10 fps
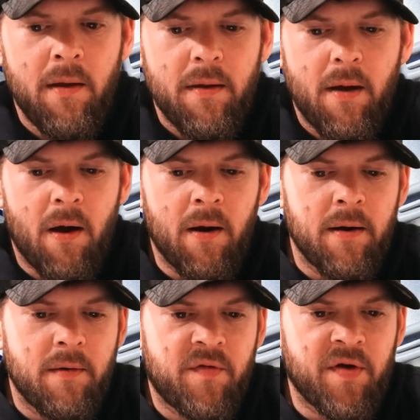All right.
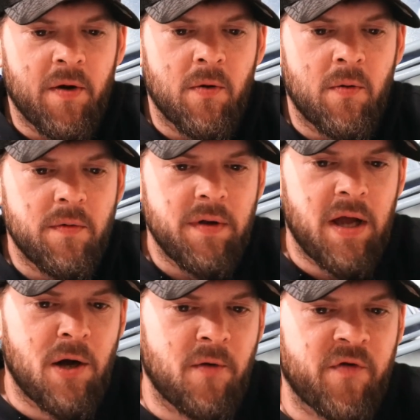So
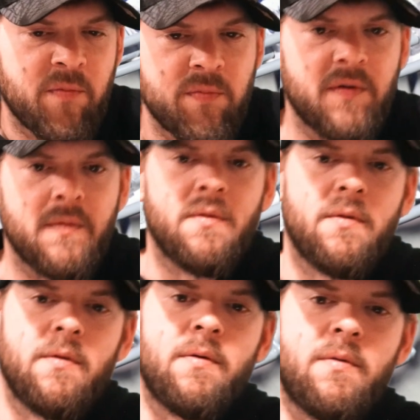now from the
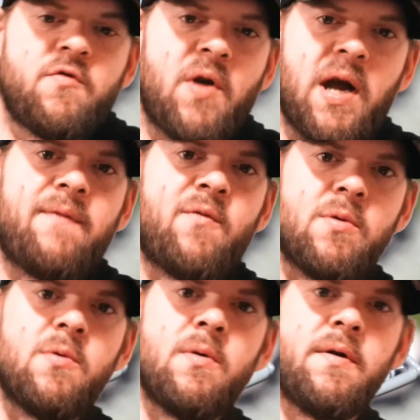draft, we're
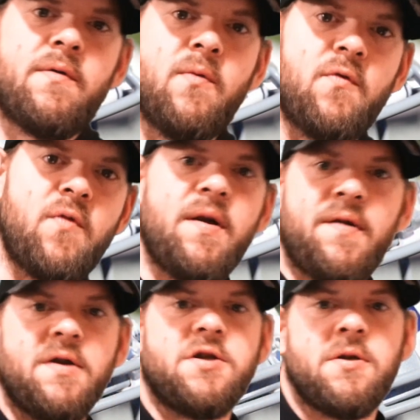going to
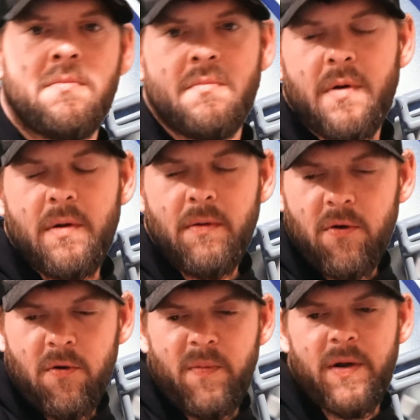transition a
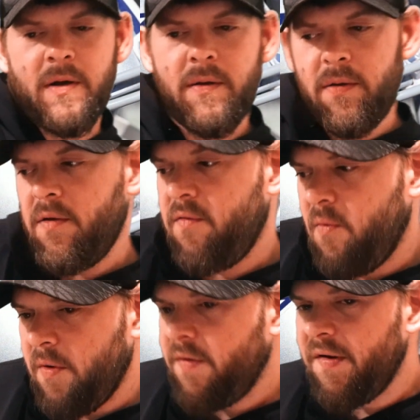little bit
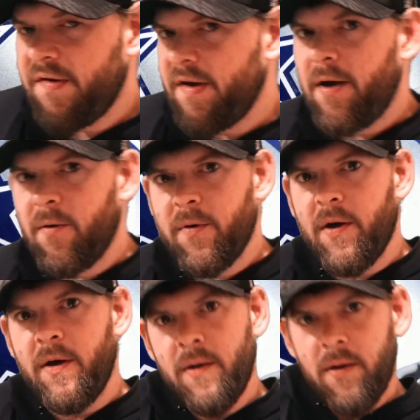towards this side.
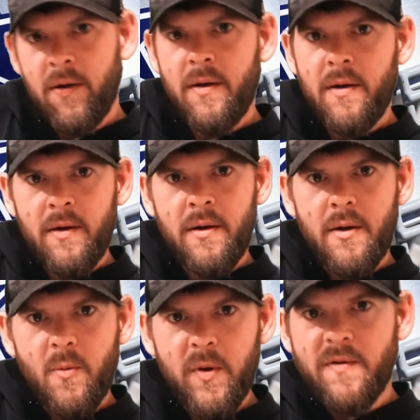Okay.
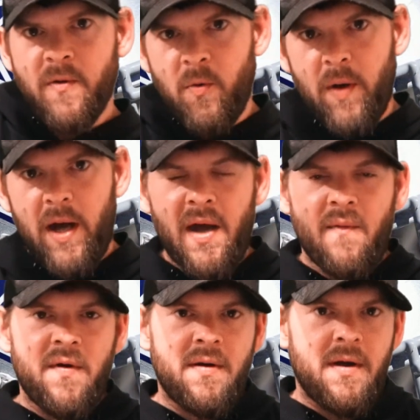We do
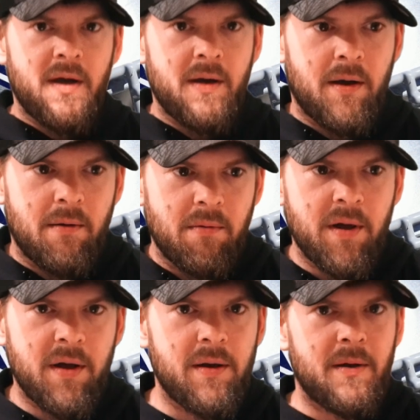have a
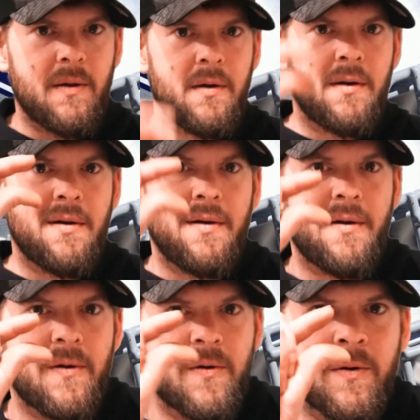
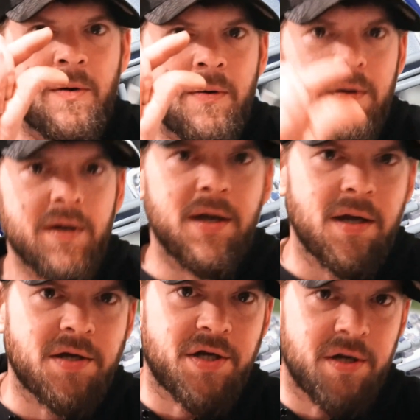little
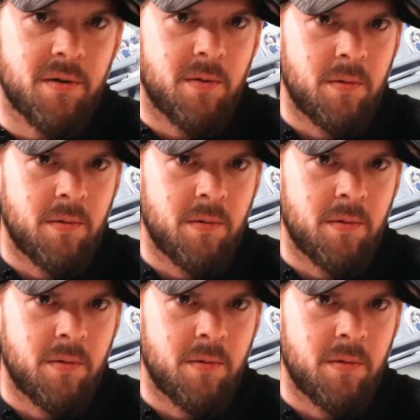issue